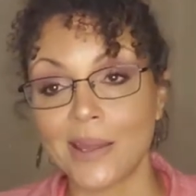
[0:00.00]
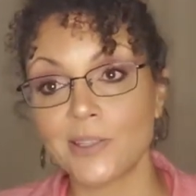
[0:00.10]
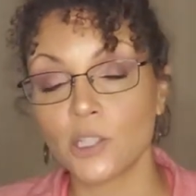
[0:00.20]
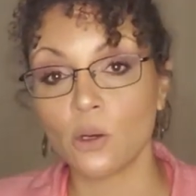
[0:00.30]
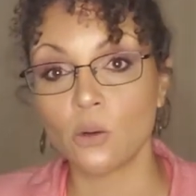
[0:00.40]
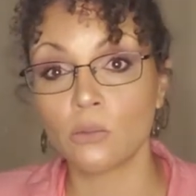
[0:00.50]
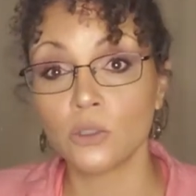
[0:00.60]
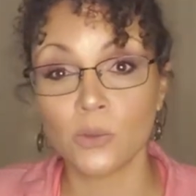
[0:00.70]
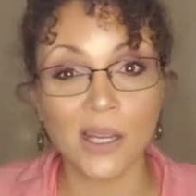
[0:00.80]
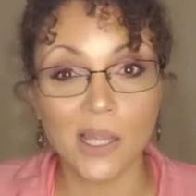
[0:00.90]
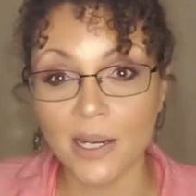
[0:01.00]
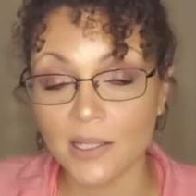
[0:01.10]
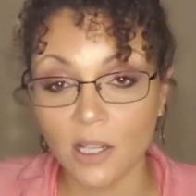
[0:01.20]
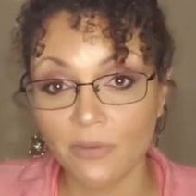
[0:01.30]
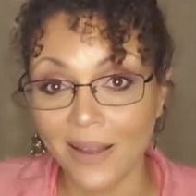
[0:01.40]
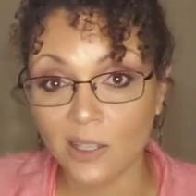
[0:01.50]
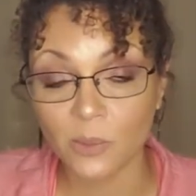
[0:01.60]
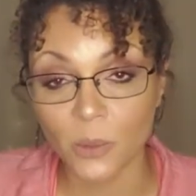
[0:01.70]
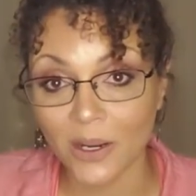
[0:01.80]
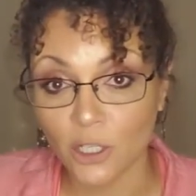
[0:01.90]
And so doing a lot of
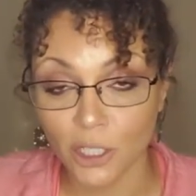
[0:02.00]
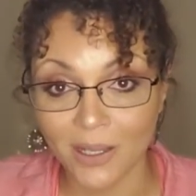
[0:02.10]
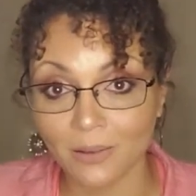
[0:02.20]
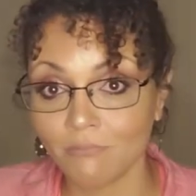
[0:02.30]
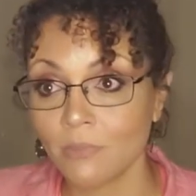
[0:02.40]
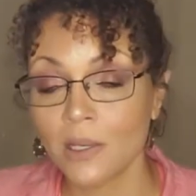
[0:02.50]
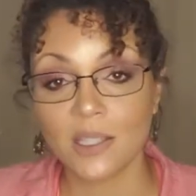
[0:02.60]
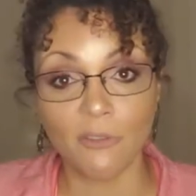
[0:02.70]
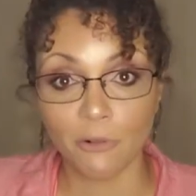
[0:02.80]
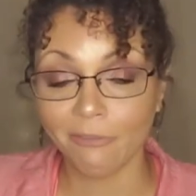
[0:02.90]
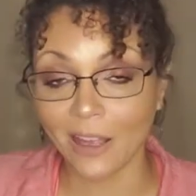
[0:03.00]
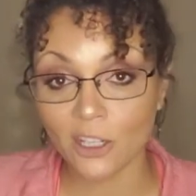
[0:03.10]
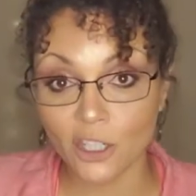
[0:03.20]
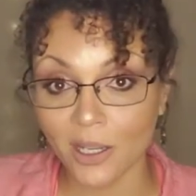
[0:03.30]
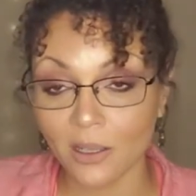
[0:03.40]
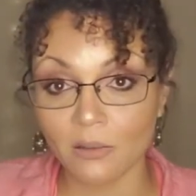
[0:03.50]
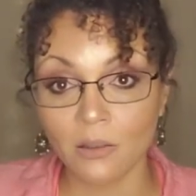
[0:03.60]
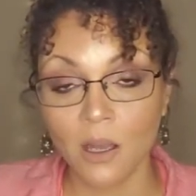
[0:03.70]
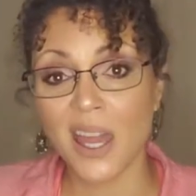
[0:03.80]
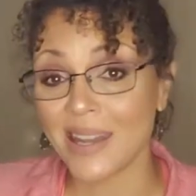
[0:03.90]
self-exploration,
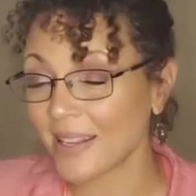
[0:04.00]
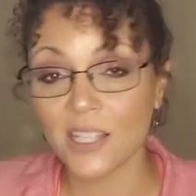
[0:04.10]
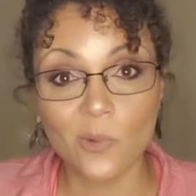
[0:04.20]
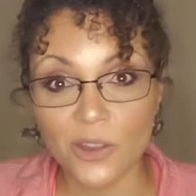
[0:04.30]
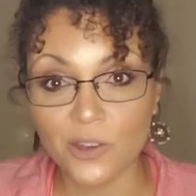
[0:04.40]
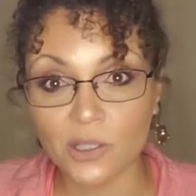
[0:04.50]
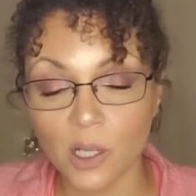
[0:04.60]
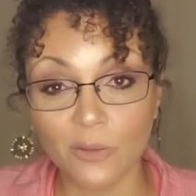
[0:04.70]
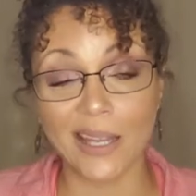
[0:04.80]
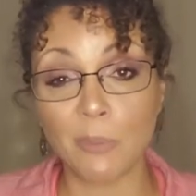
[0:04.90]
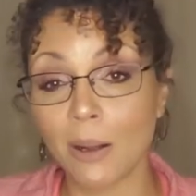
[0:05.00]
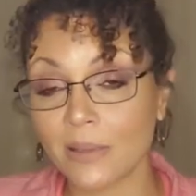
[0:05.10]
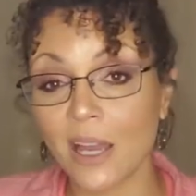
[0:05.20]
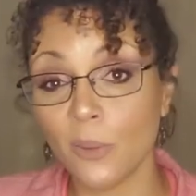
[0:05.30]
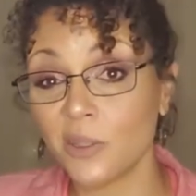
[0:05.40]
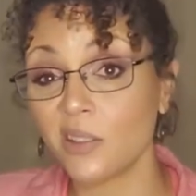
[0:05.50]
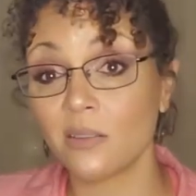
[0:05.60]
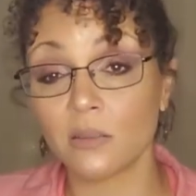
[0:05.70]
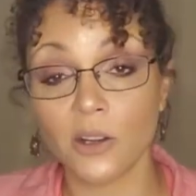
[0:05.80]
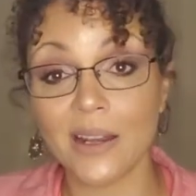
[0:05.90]
self-reflection, connecting with yourself can probably help
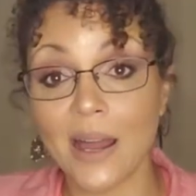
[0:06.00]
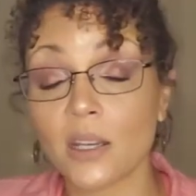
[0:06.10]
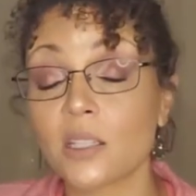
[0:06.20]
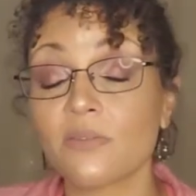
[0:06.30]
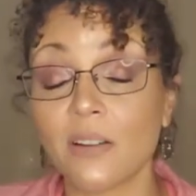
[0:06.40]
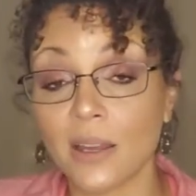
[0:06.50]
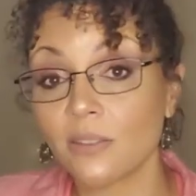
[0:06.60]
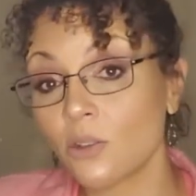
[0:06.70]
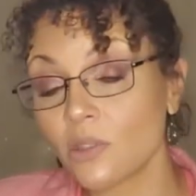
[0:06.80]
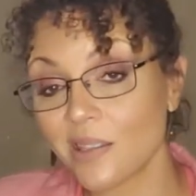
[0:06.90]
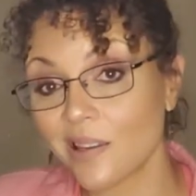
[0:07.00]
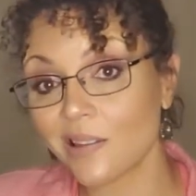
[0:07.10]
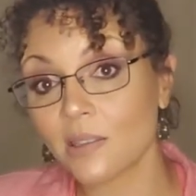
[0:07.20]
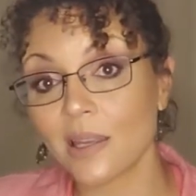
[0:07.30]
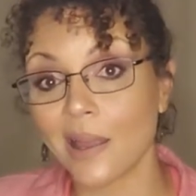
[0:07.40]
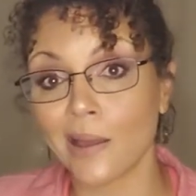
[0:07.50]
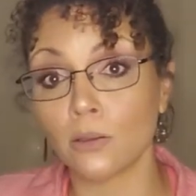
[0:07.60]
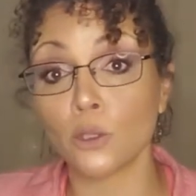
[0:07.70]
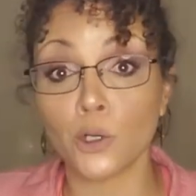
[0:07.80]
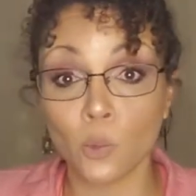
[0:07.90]
you learn how to define those things
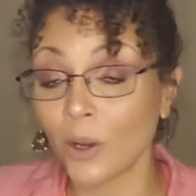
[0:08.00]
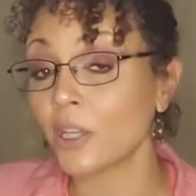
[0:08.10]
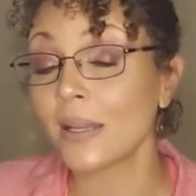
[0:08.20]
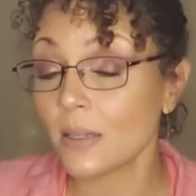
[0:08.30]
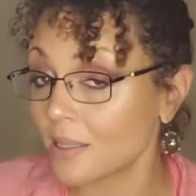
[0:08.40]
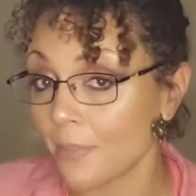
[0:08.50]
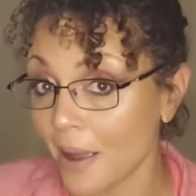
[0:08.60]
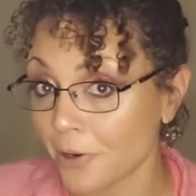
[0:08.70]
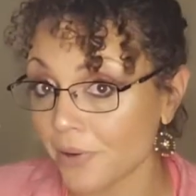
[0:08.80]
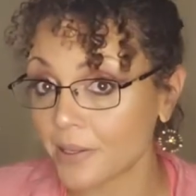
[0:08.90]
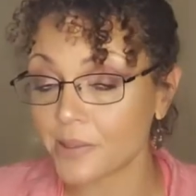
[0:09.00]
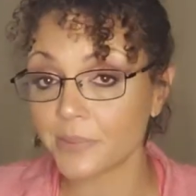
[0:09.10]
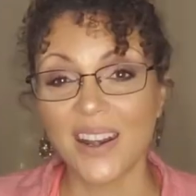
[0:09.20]
and learn where you need to set boundaries.